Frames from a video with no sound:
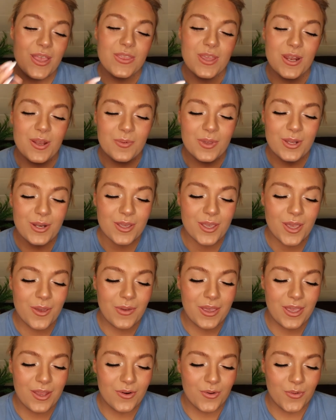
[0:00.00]
Then I'm gonna go
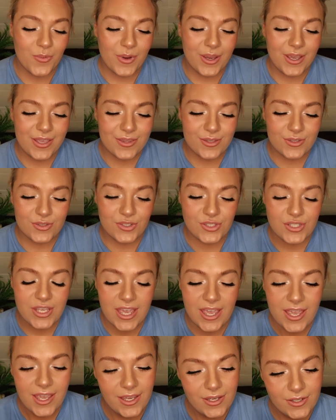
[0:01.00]
in with
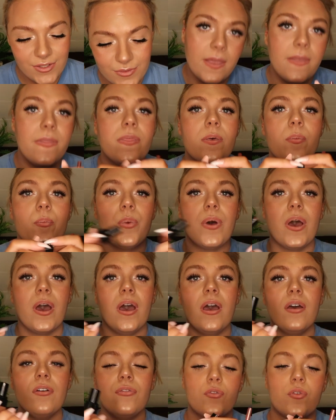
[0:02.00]
shade In The
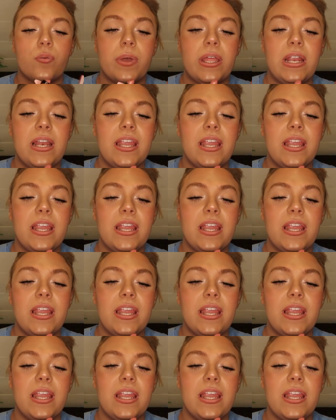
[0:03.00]
Buff for my